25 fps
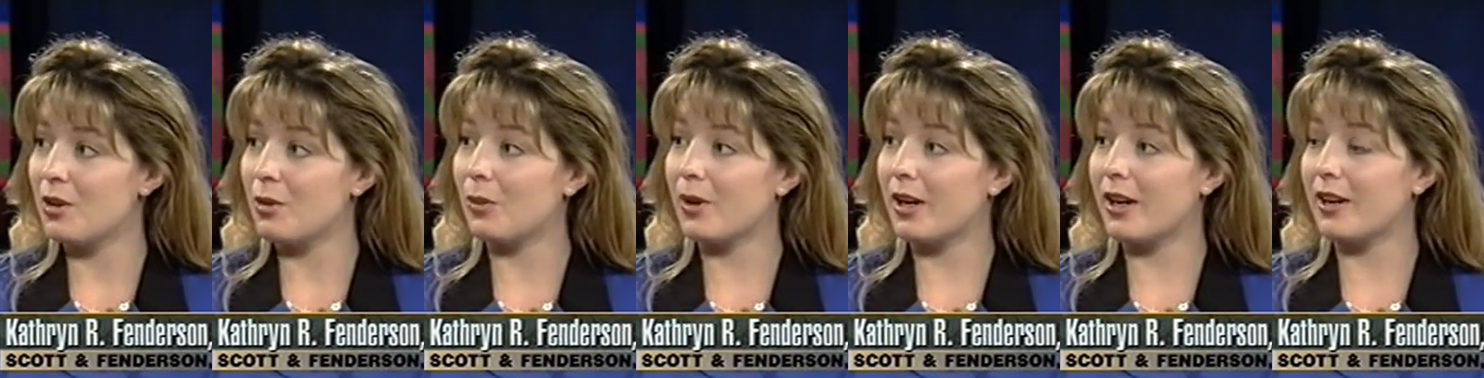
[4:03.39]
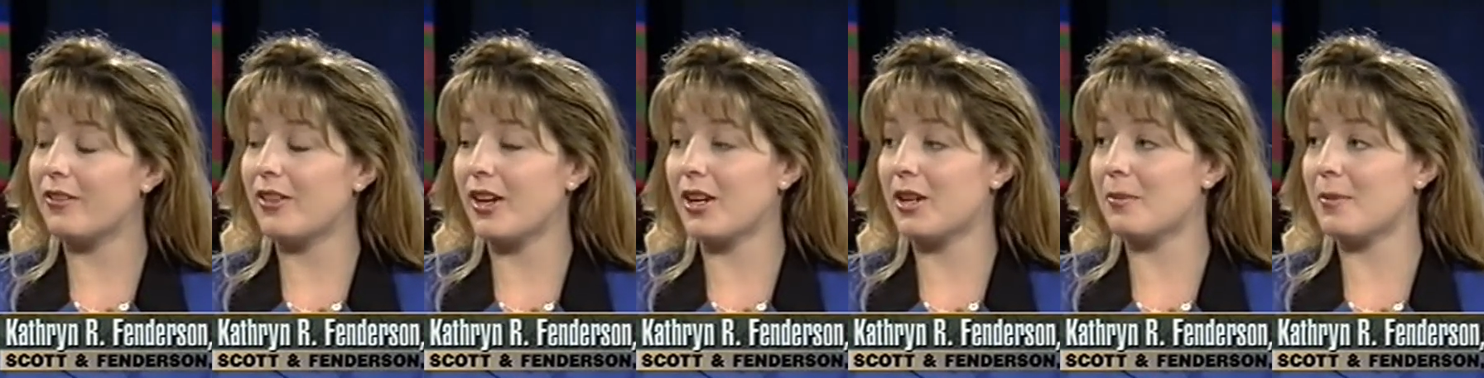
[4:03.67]
What
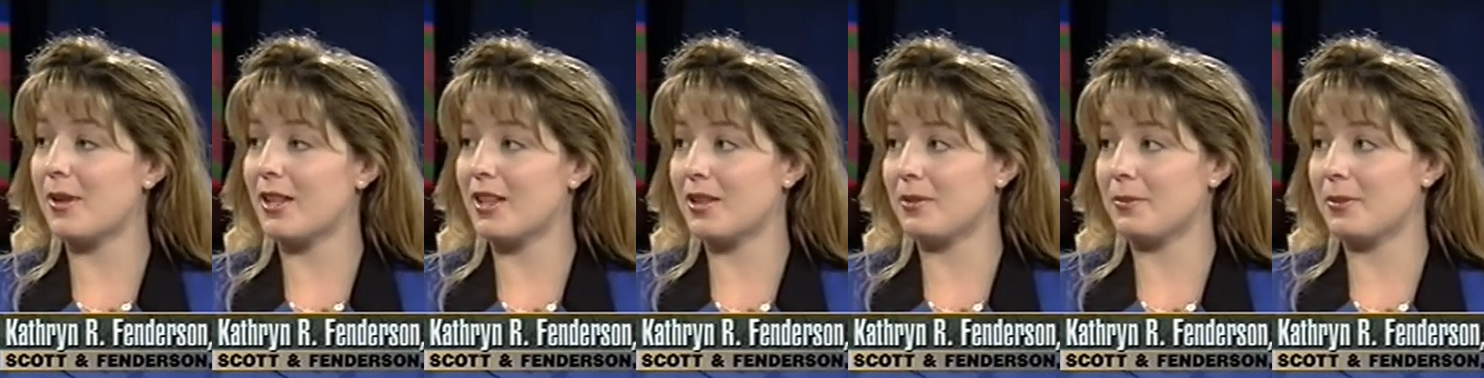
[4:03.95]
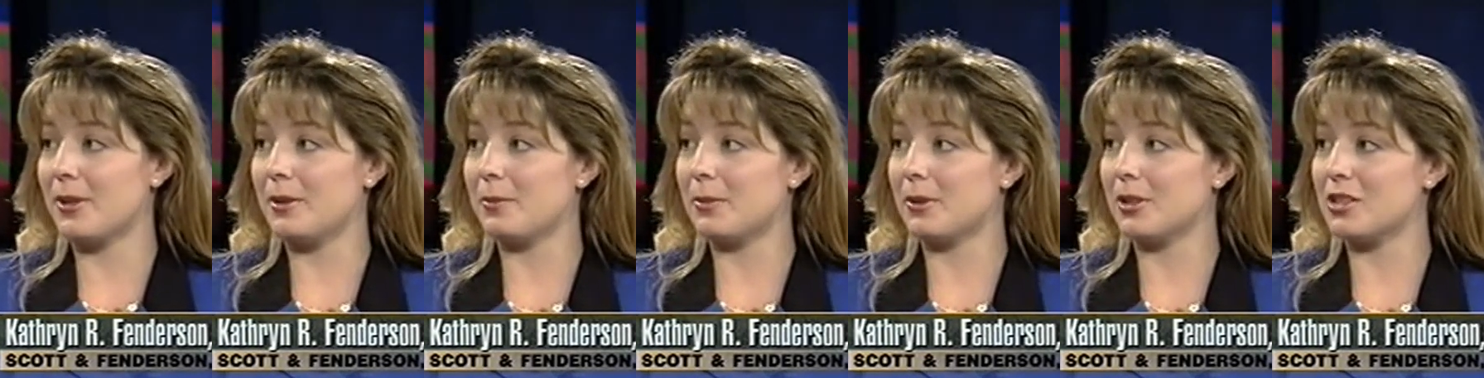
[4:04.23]
I recommend that
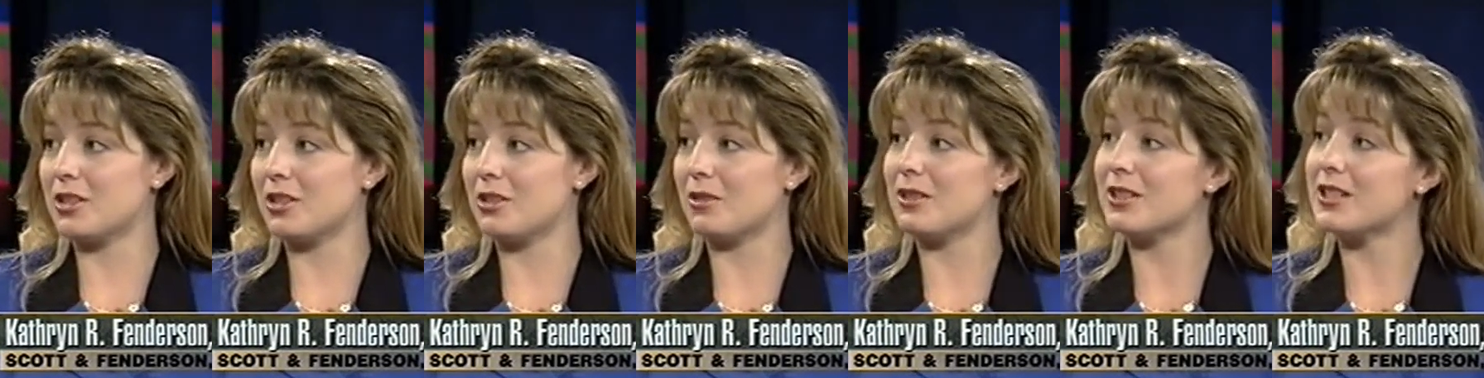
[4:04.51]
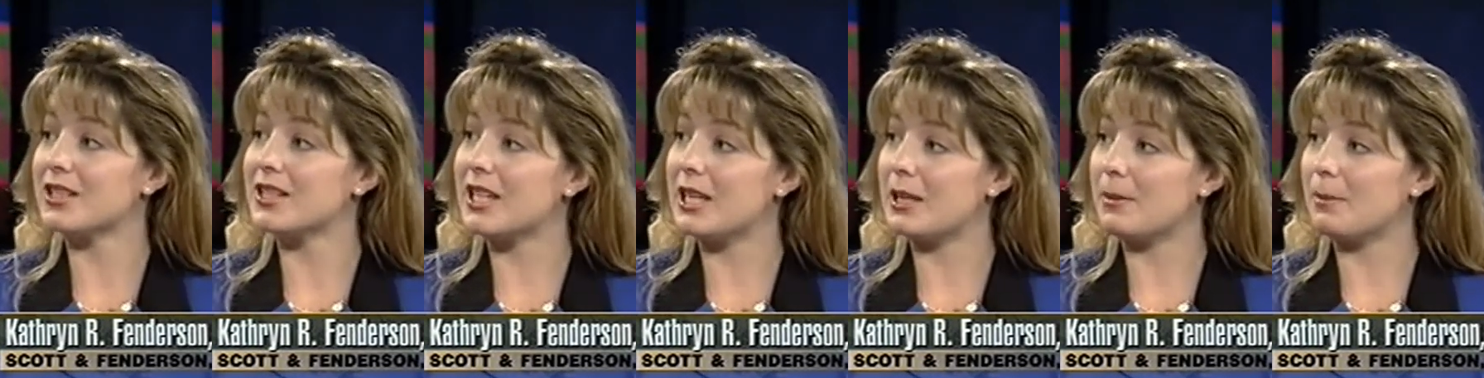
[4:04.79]
people do
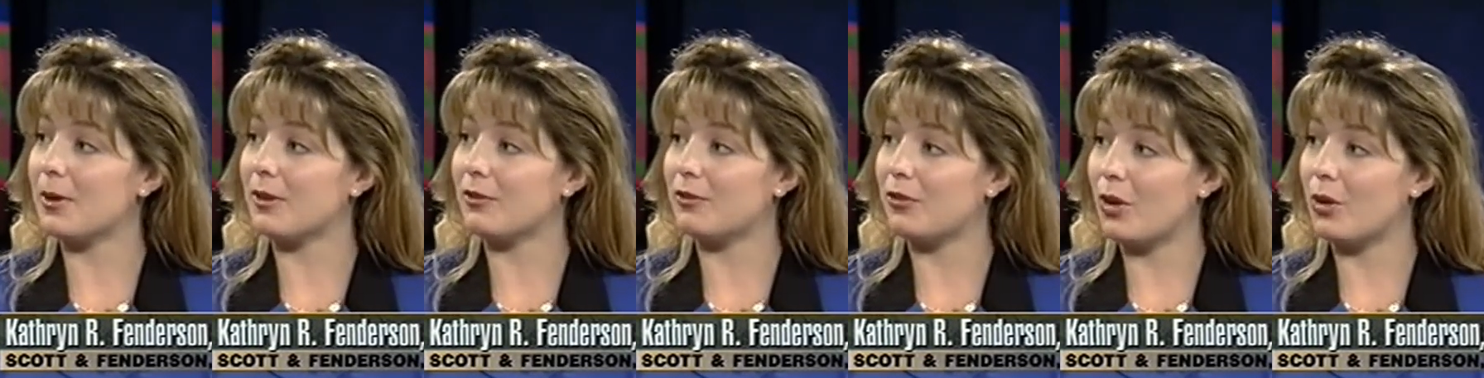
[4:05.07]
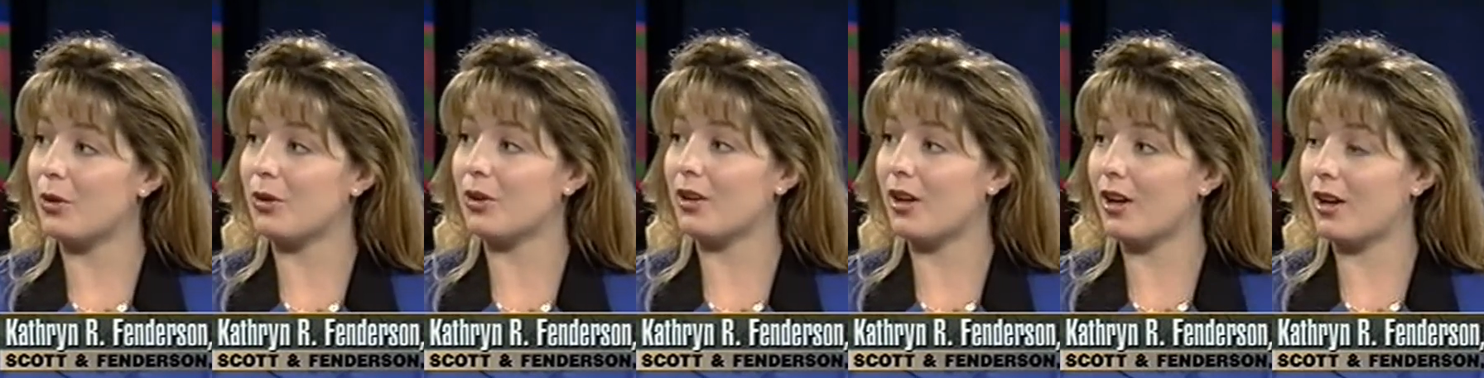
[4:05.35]
is keep
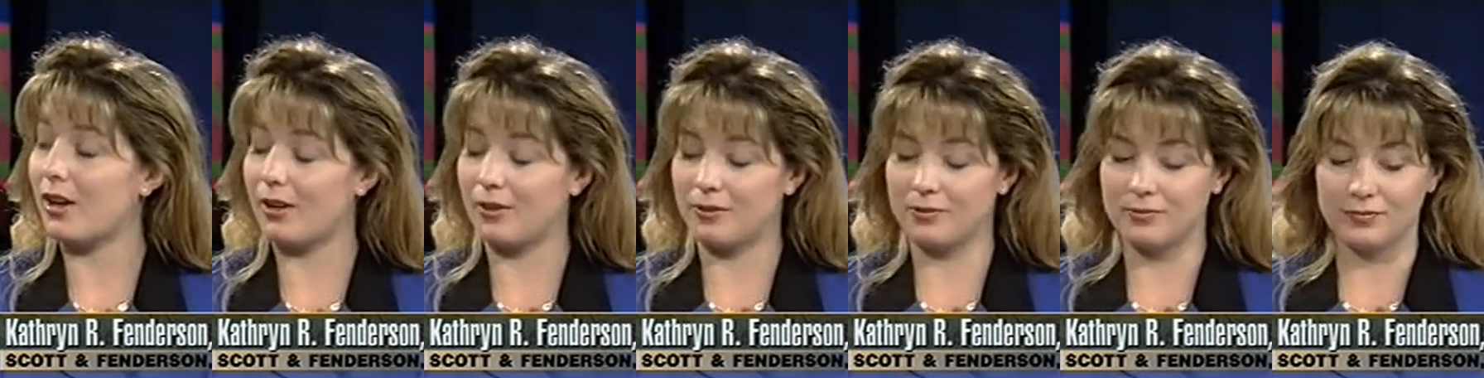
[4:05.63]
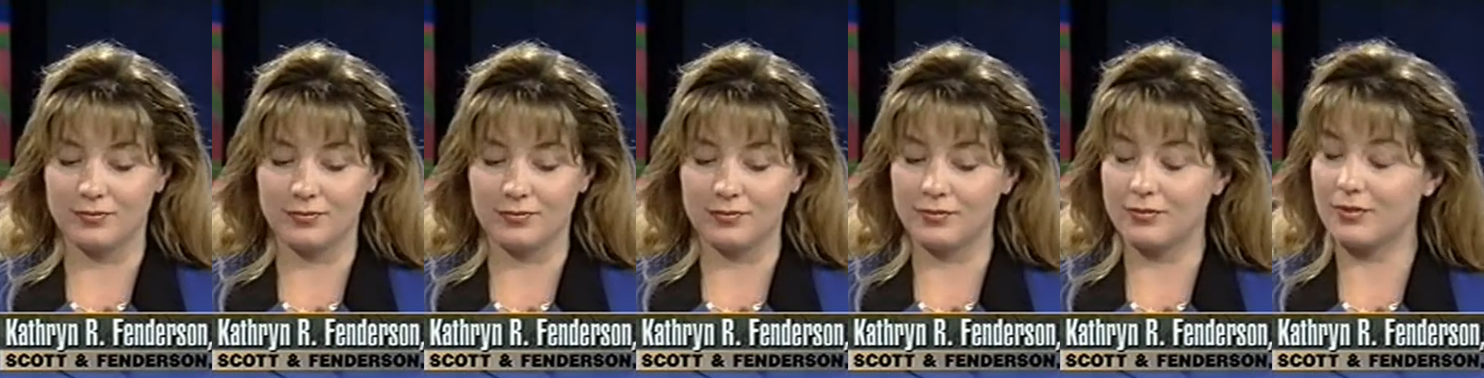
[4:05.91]

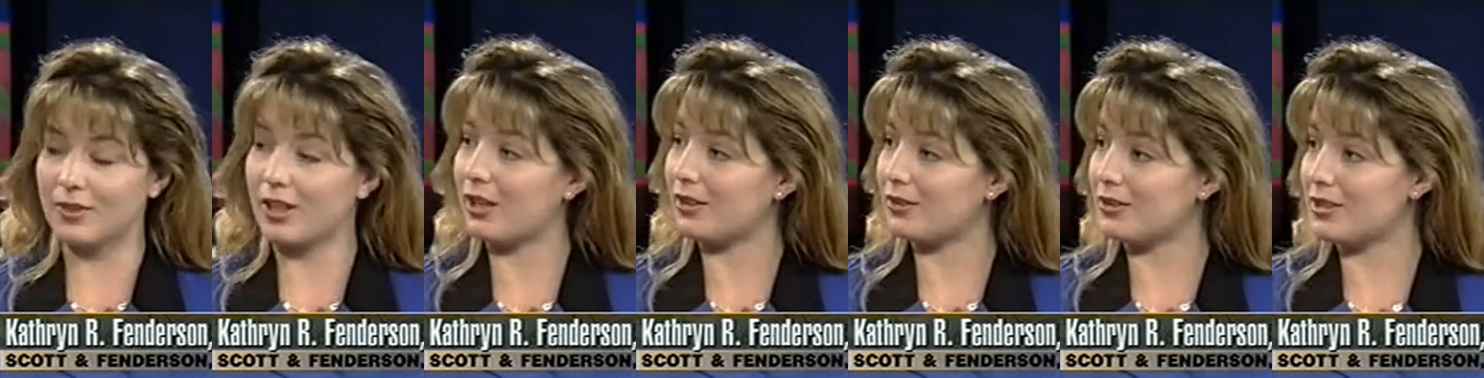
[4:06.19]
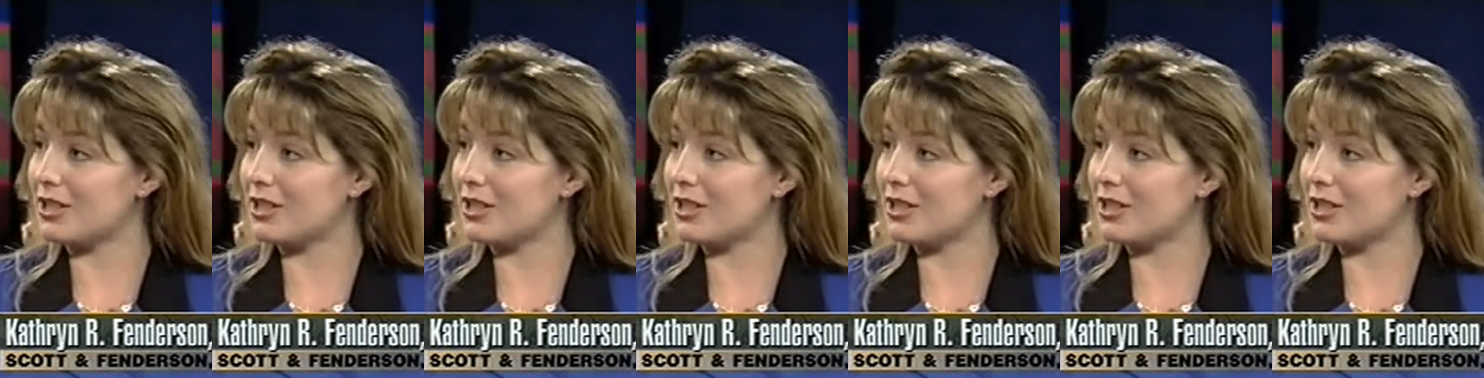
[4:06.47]
a